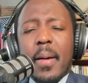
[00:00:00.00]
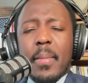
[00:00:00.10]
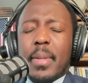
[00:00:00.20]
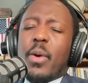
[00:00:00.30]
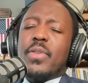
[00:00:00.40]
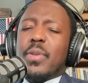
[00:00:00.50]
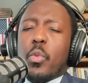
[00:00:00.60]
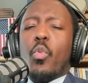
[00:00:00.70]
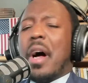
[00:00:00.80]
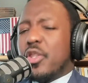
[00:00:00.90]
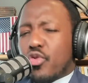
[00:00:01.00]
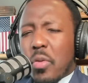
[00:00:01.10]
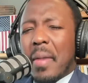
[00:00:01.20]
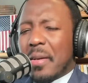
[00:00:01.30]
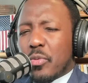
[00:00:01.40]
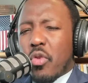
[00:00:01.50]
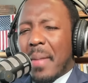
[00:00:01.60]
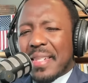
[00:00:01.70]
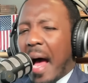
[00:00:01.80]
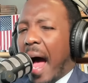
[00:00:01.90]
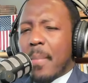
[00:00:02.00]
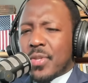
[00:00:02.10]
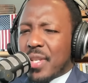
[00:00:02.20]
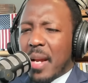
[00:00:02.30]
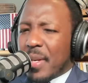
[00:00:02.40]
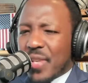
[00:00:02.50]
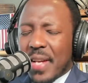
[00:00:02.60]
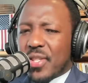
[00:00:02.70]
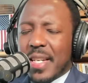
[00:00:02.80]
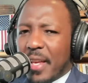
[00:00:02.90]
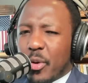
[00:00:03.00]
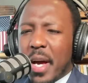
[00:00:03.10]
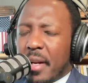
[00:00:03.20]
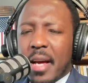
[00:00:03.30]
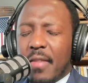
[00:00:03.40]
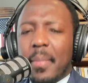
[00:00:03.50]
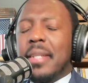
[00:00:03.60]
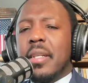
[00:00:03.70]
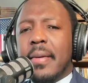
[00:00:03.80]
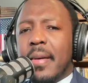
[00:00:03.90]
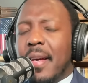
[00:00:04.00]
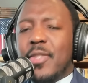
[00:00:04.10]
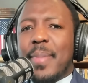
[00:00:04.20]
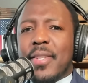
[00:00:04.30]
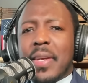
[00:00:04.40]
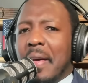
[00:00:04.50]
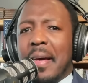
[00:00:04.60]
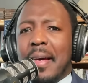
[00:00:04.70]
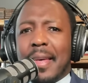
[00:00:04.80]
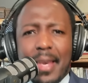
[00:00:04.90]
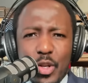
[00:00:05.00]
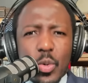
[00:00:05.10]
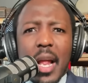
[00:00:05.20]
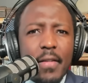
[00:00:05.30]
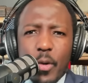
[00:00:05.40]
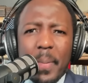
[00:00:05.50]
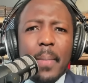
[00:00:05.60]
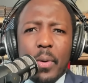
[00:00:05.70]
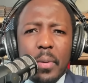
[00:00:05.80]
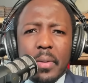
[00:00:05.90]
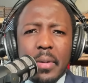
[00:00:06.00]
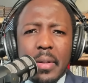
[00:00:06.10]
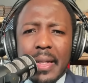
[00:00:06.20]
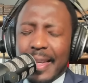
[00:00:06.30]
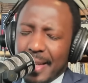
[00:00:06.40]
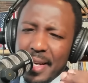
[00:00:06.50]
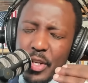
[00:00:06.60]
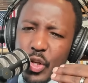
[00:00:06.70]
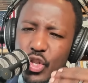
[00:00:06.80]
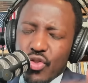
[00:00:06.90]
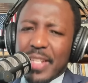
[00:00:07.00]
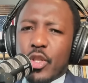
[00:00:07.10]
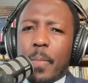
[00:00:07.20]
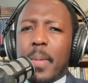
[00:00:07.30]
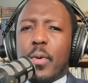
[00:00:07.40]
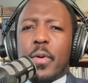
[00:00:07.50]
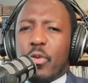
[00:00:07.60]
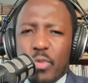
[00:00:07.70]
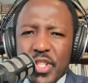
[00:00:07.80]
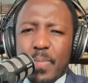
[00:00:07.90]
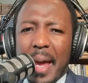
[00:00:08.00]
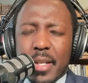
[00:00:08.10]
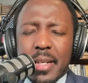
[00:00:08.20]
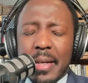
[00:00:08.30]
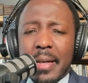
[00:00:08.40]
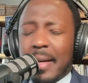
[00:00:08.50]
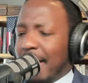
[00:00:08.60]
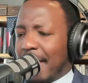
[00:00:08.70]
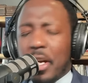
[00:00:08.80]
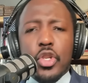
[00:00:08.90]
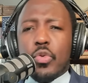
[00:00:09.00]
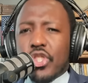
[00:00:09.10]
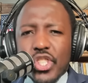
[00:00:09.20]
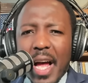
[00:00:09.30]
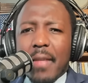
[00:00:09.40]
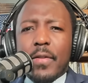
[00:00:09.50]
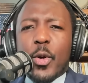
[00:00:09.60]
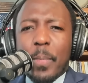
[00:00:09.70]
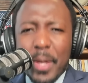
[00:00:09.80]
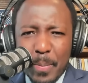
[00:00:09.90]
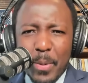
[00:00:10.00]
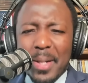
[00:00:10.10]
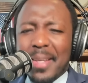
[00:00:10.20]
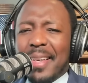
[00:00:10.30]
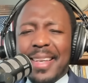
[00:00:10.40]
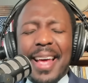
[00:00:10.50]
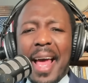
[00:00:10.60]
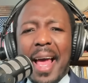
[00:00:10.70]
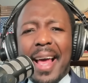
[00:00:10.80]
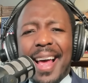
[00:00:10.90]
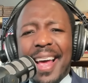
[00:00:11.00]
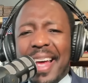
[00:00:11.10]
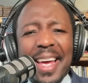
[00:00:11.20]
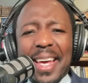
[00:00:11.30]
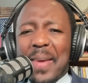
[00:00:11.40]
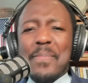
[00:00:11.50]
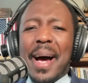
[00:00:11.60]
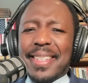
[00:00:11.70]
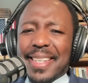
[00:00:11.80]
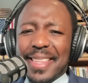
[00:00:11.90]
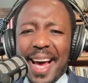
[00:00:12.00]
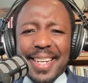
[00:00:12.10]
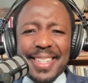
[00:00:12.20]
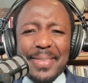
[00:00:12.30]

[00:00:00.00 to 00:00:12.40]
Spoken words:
because what Robert Amsterdam is asking the Ugandan government is, please, can you love your people? Can you treat your people with respect? Can you serve your people? Imagine that.